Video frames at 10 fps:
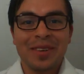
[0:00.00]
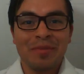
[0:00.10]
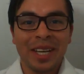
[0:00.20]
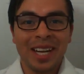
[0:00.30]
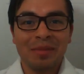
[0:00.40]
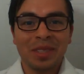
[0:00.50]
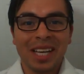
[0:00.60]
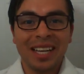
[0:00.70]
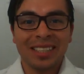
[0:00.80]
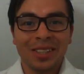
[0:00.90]
My name is
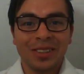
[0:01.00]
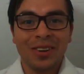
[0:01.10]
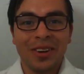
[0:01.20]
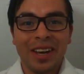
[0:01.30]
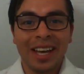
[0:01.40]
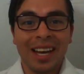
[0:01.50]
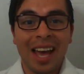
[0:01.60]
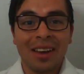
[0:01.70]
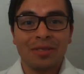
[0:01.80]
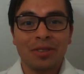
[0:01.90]
Gary Soto and
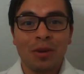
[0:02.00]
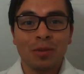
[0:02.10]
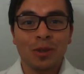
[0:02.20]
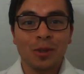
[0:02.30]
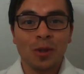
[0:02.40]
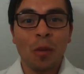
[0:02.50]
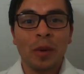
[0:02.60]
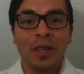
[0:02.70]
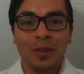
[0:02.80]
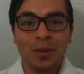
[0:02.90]
I am from Cusco,
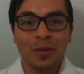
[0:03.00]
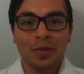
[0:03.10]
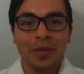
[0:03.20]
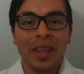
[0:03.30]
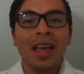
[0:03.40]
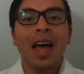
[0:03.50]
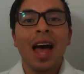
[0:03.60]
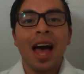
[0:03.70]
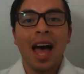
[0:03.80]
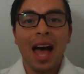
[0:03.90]
Peru.
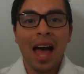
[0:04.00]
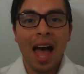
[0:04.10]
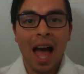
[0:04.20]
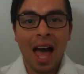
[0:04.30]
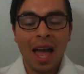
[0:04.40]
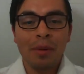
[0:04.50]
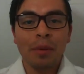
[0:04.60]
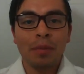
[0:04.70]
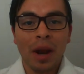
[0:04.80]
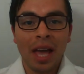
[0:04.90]
I am
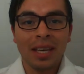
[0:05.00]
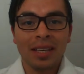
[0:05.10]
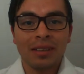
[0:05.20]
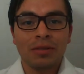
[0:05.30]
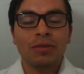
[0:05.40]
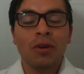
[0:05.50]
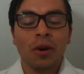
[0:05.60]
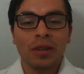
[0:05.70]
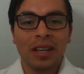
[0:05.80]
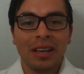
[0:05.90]
applying
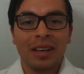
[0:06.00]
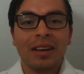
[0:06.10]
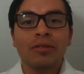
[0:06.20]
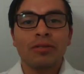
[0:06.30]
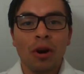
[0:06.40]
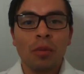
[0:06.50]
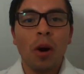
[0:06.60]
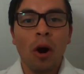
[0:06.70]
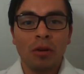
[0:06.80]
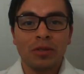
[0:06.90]
for the
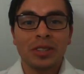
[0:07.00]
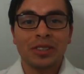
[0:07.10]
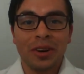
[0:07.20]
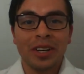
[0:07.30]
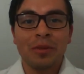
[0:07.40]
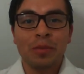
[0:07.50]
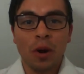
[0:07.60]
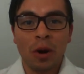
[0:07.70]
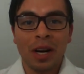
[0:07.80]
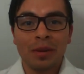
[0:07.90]
From Office Training
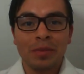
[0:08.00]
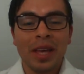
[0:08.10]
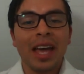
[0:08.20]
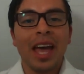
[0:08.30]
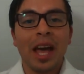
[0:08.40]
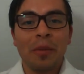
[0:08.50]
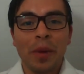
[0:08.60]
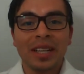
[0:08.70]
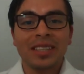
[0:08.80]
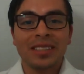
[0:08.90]
Program and
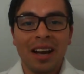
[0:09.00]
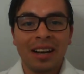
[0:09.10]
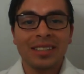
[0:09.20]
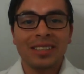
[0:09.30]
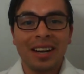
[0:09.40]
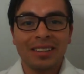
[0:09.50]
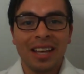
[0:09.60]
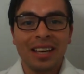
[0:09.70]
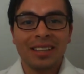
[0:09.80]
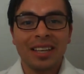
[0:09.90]
my desired start
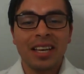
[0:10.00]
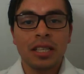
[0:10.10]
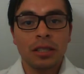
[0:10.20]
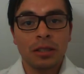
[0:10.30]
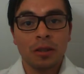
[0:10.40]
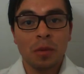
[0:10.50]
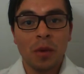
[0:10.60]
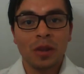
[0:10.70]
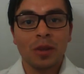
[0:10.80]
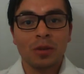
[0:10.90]
date is in the
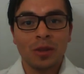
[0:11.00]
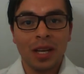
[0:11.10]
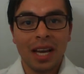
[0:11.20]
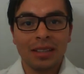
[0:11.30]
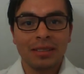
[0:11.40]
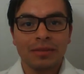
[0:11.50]
month of July.